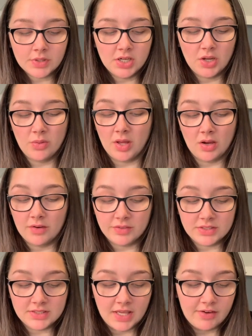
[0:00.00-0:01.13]
I know that
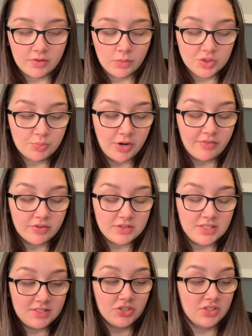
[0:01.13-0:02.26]
obviously everyone's preference
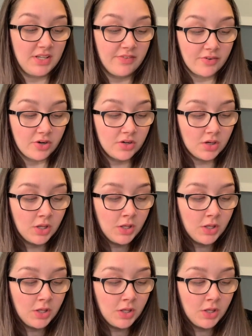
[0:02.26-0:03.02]
is just different,